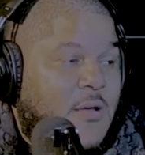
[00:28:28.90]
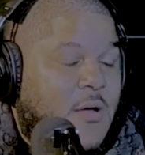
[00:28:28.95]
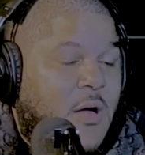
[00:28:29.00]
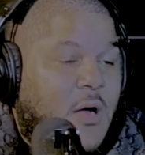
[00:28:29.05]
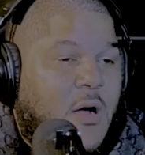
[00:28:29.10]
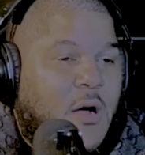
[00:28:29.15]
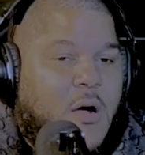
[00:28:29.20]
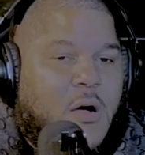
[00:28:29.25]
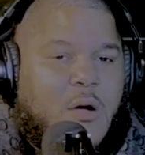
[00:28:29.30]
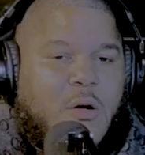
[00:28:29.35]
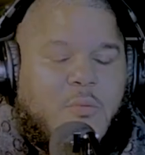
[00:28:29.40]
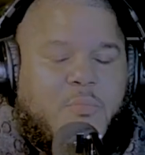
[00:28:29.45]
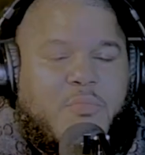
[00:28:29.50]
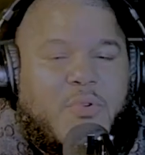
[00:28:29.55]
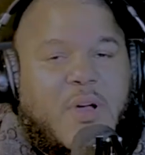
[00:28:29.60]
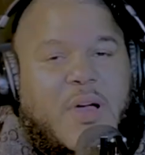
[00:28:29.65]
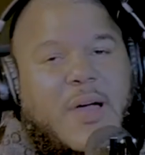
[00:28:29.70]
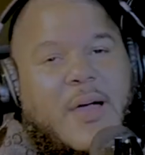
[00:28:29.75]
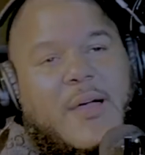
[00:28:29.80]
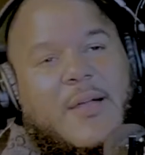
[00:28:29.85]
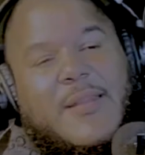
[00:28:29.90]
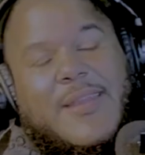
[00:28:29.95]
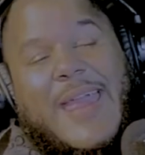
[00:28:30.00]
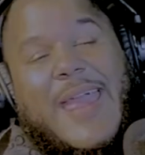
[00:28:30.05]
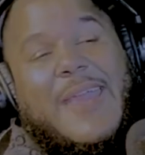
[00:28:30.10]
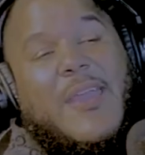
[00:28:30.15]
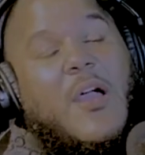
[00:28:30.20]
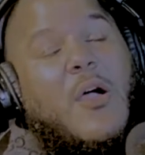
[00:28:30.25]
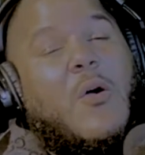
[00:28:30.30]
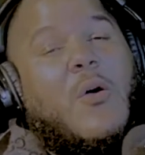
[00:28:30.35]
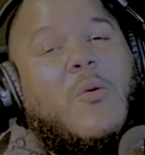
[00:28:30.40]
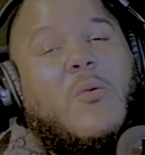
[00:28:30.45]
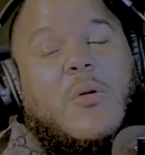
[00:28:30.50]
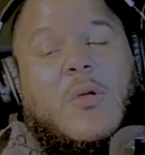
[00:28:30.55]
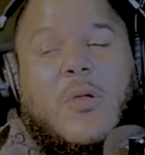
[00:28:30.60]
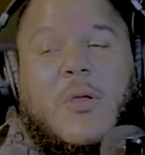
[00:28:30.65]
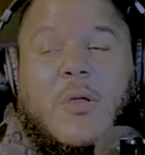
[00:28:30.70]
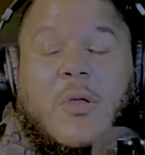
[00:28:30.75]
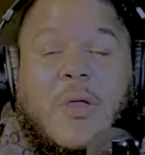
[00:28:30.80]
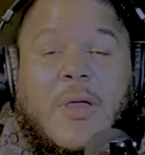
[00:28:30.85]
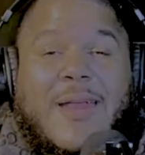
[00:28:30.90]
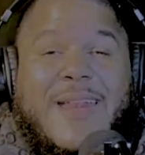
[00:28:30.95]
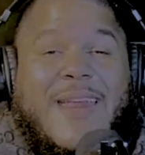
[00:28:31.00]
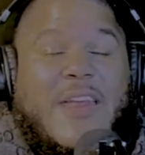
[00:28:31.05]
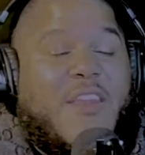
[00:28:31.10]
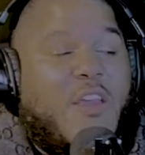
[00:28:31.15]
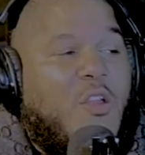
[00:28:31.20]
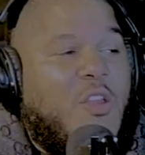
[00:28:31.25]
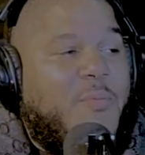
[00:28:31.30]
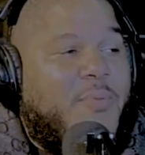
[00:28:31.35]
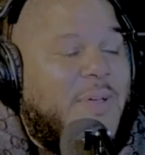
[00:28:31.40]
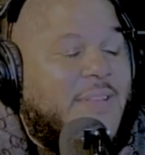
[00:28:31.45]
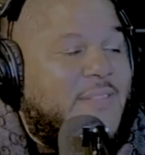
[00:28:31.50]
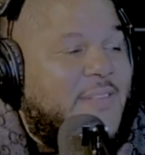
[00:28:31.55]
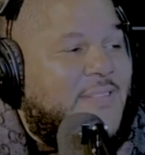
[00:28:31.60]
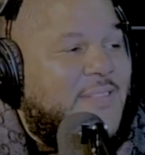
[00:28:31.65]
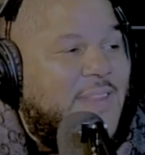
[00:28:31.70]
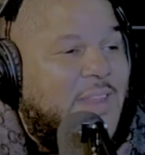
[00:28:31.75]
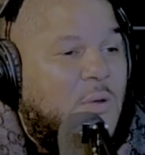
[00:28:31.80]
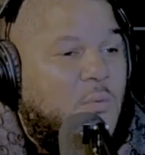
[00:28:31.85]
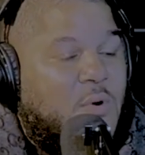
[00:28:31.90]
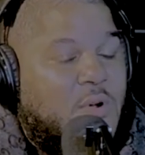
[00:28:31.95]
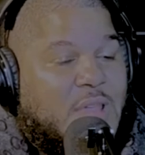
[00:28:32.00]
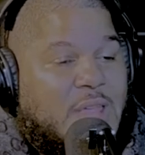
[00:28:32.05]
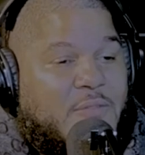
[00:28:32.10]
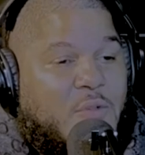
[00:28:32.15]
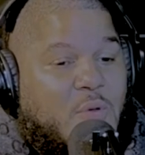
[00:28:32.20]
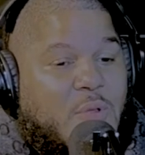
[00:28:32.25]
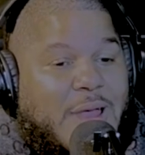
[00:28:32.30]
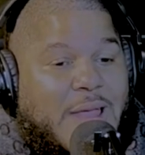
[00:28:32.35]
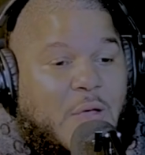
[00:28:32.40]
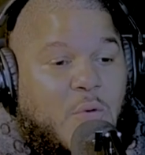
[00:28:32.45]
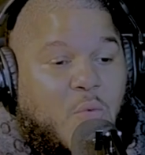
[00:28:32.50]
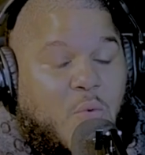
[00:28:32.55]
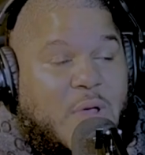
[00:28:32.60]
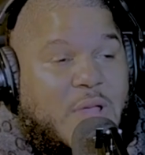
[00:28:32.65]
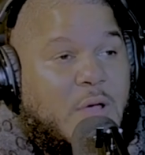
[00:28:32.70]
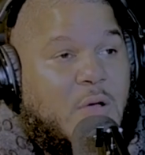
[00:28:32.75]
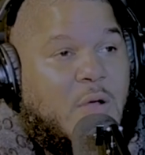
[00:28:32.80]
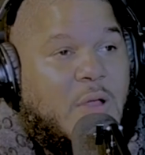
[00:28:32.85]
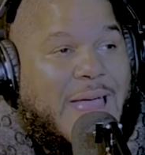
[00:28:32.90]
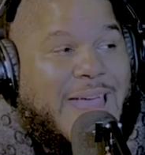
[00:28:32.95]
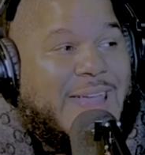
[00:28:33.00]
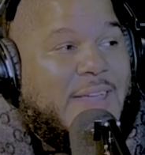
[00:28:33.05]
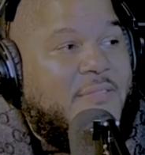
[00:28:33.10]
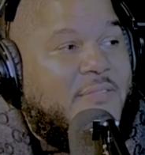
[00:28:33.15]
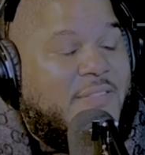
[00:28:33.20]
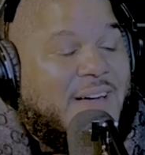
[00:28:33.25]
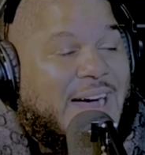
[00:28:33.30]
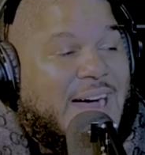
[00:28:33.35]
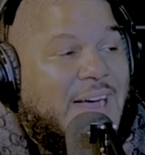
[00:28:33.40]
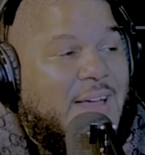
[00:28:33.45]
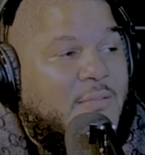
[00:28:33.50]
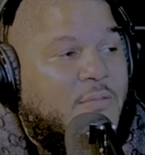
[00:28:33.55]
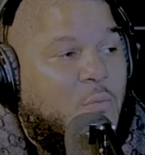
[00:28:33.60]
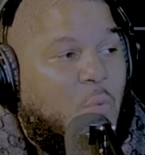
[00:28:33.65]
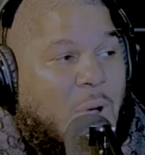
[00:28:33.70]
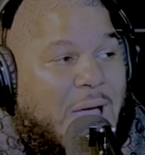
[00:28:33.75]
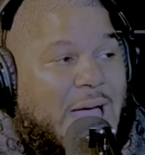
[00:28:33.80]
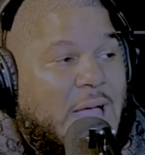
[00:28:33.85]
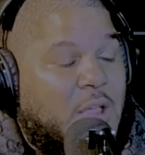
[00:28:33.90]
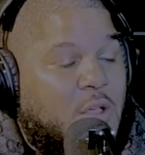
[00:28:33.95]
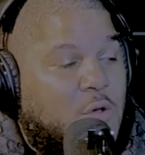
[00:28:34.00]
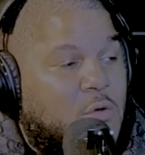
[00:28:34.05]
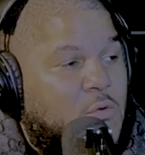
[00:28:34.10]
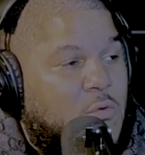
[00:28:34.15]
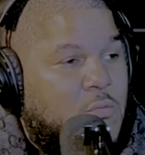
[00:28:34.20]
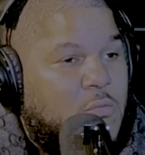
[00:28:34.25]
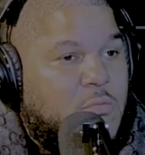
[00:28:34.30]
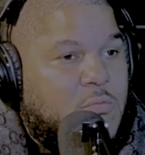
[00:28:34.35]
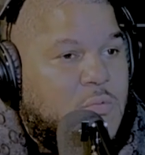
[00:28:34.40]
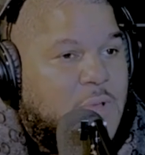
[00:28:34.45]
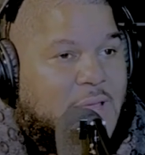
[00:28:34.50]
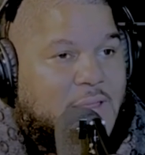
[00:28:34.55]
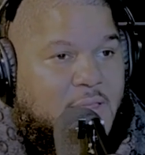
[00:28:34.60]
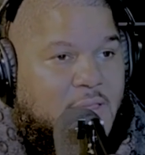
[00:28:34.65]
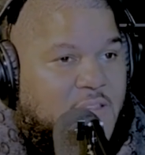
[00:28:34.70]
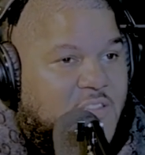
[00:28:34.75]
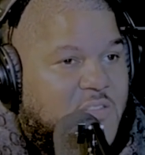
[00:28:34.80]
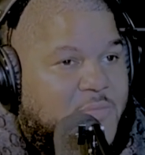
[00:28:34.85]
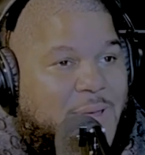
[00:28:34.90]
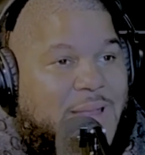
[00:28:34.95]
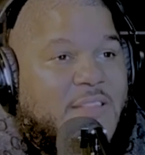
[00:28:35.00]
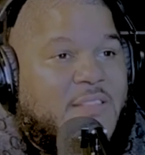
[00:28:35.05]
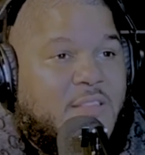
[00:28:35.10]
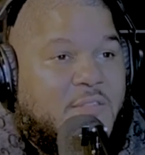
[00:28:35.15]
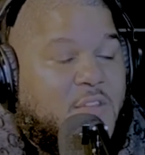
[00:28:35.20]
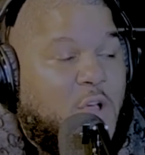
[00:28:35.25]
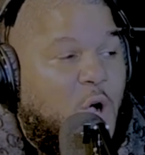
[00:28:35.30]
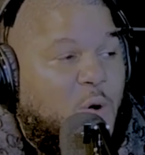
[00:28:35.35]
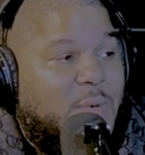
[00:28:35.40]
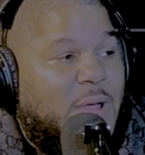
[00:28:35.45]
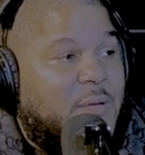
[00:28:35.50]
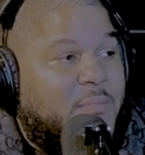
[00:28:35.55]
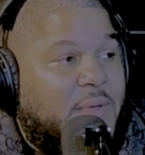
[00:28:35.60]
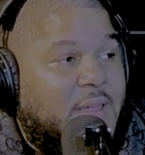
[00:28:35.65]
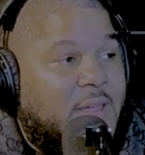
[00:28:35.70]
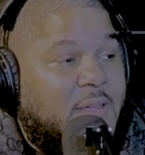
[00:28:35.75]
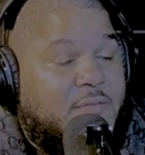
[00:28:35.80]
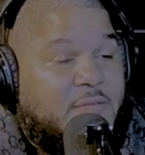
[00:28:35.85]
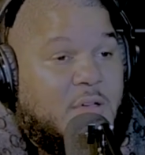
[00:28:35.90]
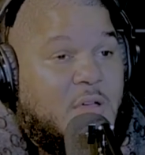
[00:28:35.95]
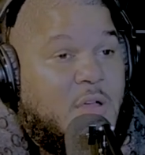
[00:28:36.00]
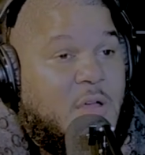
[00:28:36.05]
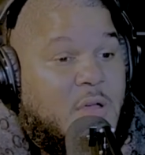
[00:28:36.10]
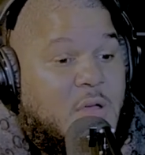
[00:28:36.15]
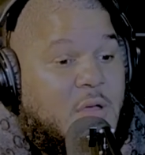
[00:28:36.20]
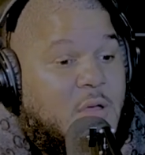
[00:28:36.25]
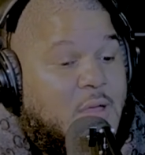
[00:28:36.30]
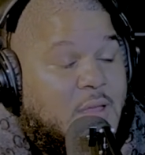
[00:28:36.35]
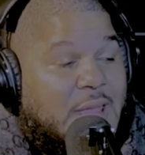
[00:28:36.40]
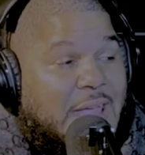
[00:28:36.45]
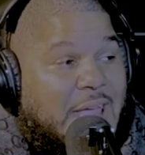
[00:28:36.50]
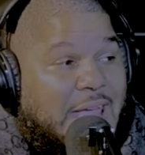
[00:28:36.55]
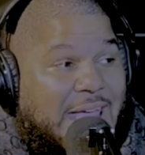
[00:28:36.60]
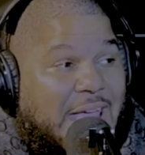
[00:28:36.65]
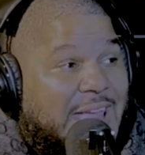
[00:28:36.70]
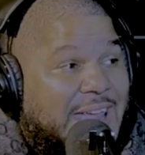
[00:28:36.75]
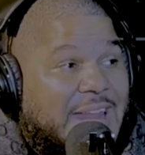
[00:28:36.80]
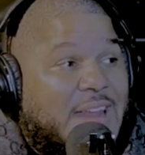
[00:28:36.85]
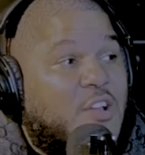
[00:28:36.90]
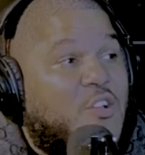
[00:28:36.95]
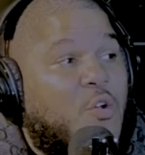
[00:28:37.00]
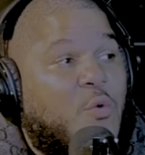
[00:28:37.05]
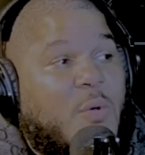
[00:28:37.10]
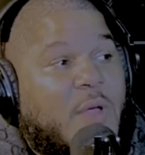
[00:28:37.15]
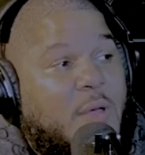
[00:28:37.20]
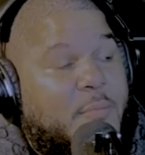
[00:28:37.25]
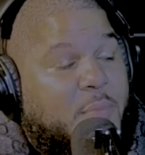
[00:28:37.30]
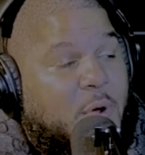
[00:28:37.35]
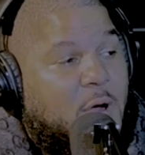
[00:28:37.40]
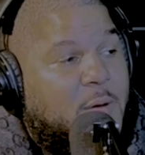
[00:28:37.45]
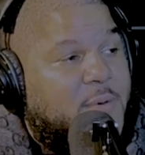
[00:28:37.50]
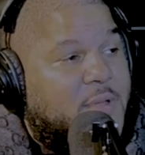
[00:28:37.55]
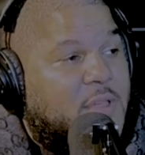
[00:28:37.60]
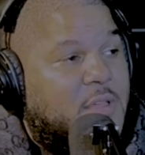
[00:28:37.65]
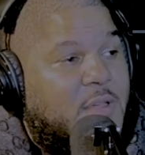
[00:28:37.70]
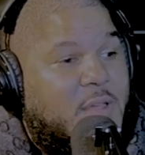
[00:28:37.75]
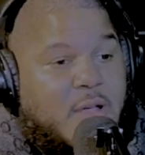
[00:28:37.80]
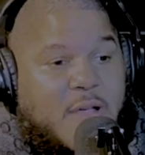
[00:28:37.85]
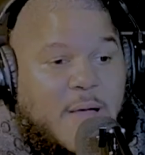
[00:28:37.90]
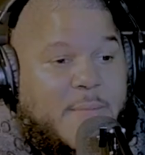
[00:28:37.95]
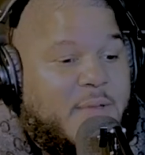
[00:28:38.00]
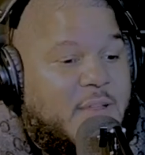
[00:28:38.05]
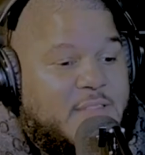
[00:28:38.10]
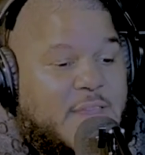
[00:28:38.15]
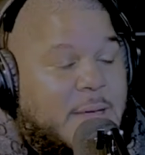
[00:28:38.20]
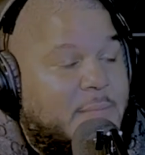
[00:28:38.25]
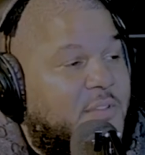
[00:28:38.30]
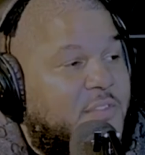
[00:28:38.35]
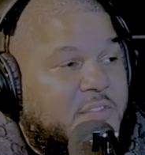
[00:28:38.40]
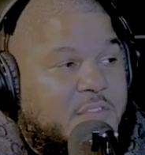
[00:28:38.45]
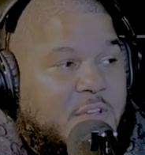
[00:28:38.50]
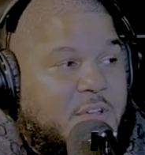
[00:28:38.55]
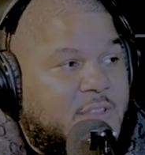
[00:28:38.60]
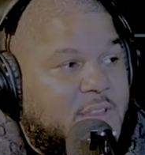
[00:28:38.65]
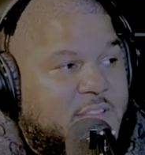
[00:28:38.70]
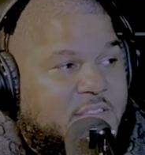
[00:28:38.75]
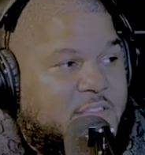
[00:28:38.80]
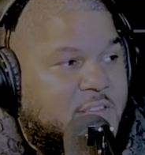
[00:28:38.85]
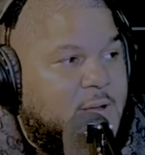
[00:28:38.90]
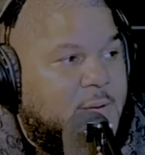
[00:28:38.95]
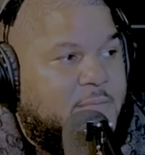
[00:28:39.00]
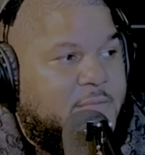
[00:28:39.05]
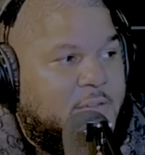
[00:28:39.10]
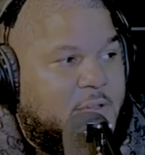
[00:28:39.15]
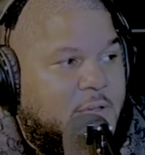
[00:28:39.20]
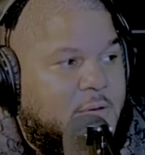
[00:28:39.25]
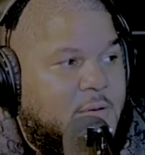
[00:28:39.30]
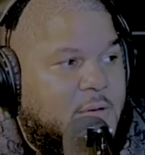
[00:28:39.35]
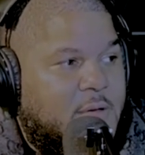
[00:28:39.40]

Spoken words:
Oh, bruh. They're the only place in the city will give you like real A5 Wagyu, like the expensive Kobe beef in a Korean barbecue. He'll come to your table and just cook that shit up for you.